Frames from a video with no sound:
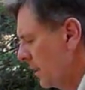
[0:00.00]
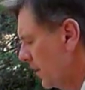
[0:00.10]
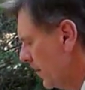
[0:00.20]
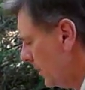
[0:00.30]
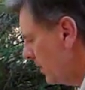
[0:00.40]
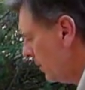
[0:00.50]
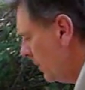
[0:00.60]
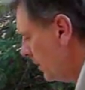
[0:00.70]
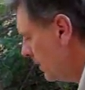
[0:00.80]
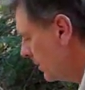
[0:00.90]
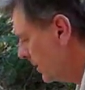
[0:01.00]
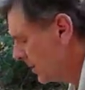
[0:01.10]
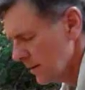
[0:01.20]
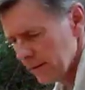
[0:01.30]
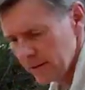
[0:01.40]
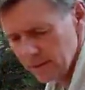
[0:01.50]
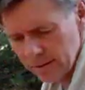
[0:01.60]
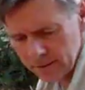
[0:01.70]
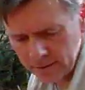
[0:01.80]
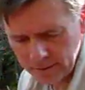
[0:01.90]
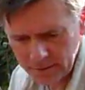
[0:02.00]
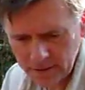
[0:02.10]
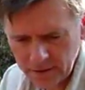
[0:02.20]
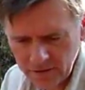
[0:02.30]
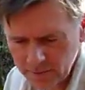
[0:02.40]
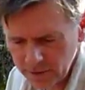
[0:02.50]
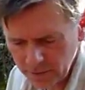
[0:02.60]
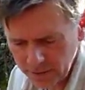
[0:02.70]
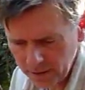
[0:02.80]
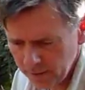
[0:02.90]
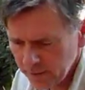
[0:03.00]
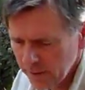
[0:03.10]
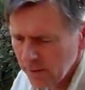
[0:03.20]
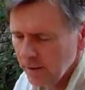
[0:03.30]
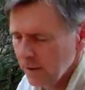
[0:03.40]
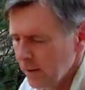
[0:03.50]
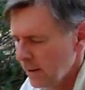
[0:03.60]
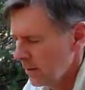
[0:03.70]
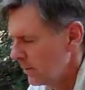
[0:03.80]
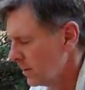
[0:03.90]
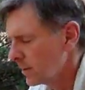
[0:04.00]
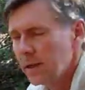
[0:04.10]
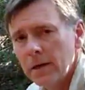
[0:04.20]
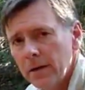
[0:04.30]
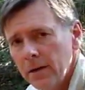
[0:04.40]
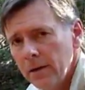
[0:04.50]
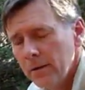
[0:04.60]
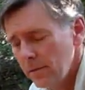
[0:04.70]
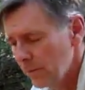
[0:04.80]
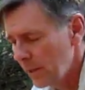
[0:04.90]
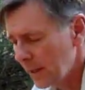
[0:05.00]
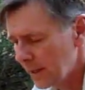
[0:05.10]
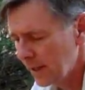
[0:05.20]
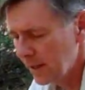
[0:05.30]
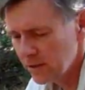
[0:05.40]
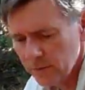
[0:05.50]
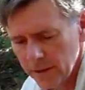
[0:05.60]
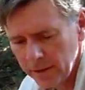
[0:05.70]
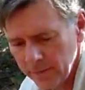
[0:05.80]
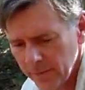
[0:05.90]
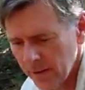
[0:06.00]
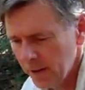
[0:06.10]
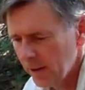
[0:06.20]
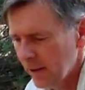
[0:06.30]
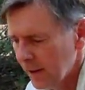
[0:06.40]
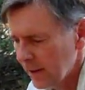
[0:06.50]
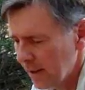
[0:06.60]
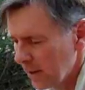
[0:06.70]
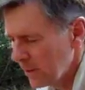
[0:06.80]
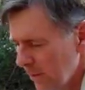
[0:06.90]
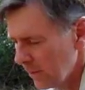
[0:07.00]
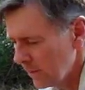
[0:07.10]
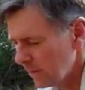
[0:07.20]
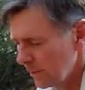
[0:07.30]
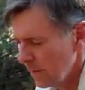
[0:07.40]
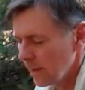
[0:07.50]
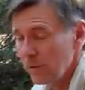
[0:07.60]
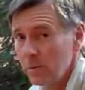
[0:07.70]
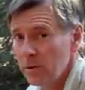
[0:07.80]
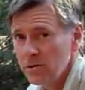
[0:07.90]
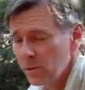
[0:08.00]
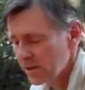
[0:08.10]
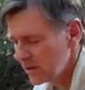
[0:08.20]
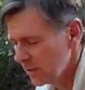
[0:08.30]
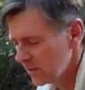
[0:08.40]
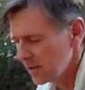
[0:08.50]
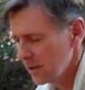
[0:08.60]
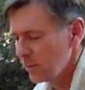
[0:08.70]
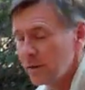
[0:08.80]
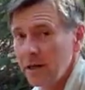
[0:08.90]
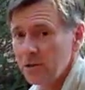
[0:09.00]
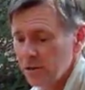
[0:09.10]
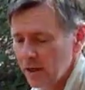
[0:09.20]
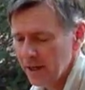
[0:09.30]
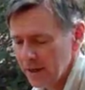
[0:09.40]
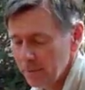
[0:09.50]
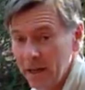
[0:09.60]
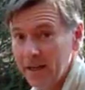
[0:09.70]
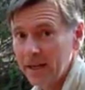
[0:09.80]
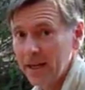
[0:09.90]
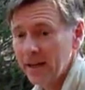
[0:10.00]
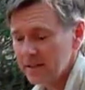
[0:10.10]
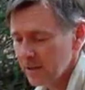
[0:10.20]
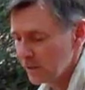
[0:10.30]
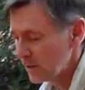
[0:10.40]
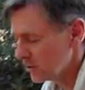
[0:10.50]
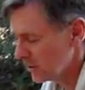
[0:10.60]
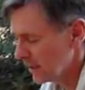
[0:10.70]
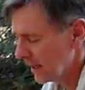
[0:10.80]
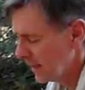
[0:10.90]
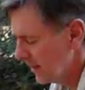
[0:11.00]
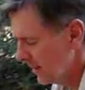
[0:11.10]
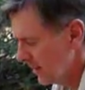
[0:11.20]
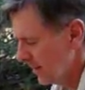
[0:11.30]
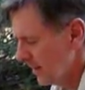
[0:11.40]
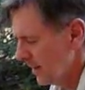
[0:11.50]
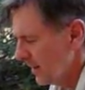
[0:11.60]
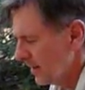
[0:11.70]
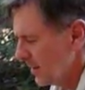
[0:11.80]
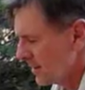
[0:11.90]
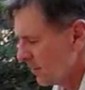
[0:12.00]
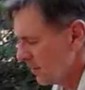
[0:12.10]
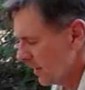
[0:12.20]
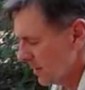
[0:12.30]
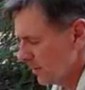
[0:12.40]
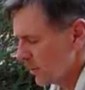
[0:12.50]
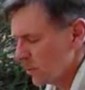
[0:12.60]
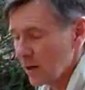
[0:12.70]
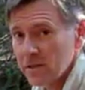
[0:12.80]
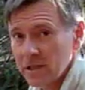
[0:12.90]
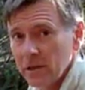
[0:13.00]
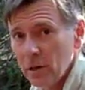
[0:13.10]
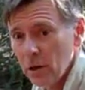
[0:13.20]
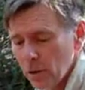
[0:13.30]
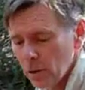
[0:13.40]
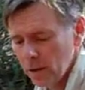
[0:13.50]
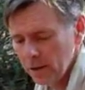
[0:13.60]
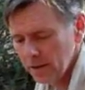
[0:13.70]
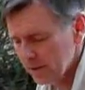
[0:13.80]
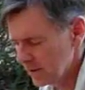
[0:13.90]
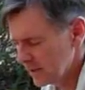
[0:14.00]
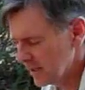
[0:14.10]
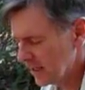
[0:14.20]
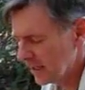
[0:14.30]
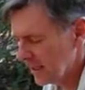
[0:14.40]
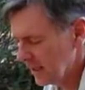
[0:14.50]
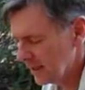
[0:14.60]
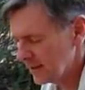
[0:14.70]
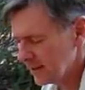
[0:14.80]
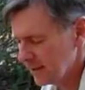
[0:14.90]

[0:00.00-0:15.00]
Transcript: And now that our coffee's about ready, we'll get our bacon and eggs ready. Now, with most twig stoves, I would not try bacon and eggs. I would not try something that requires a low, steady heat